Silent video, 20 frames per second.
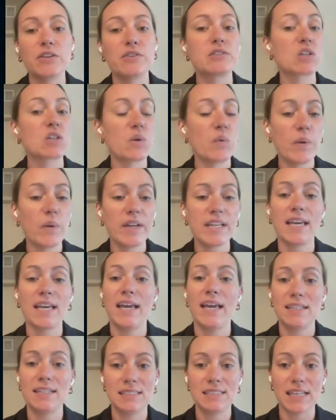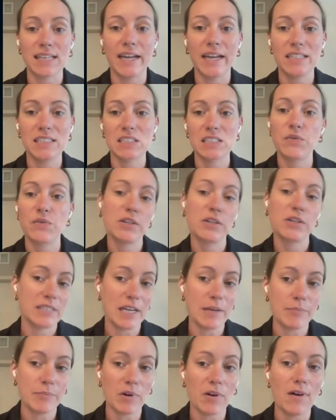get those quick insights. For
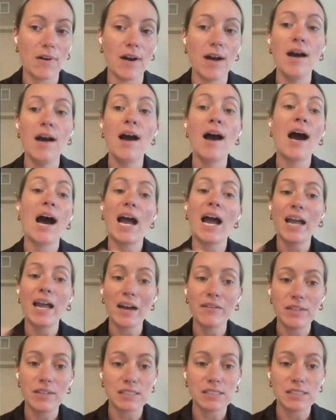example, I